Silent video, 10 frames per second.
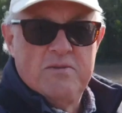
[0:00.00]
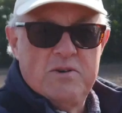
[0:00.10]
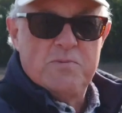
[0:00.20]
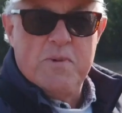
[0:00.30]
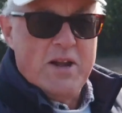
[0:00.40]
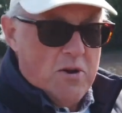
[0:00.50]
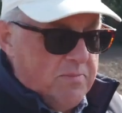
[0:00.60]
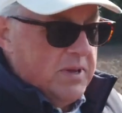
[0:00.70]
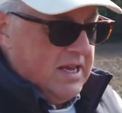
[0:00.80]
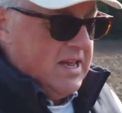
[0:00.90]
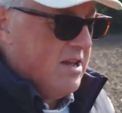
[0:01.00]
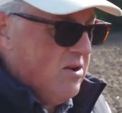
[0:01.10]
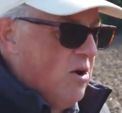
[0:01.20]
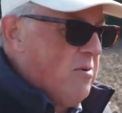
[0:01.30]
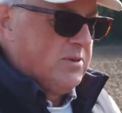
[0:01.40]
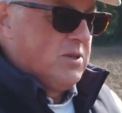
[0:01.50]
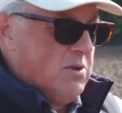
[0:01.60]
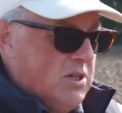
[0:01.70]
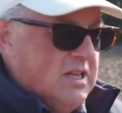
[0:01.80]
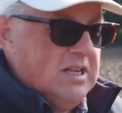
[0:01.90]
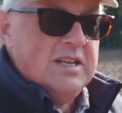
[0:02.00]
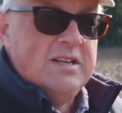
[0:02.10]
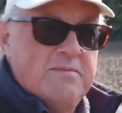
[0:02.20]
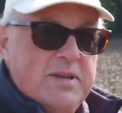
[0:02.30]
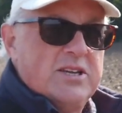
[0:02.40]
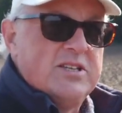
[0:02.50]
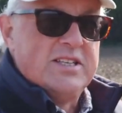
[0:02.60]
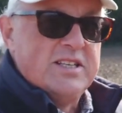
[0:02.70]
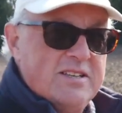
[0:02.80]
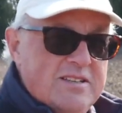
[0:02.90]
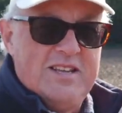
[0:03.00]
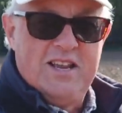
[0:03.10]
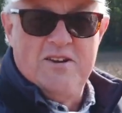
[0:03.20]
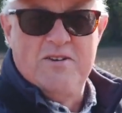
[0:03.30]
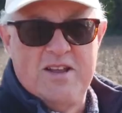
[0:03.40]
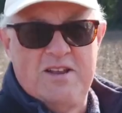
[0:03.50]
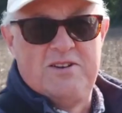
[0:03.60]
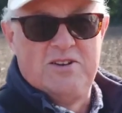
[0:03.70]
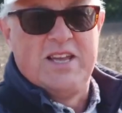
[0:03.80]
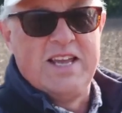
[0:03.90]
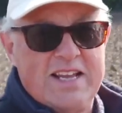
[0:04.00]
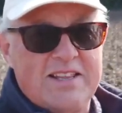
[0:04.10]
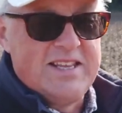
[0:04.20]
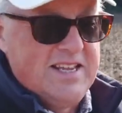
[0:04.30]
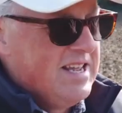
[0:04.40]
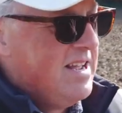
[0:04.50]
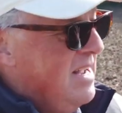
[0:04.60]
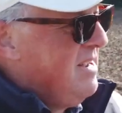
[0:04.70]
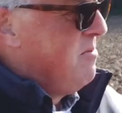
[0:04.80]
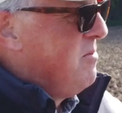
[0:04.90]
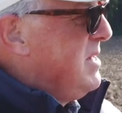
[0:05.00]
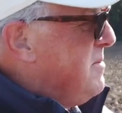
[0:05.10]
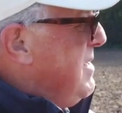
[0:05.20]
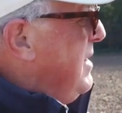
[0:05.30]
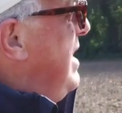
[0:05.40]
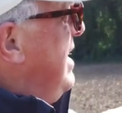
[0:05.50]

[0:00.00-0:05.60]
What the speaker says: which may not be optimal, because, you know, looking at the windmill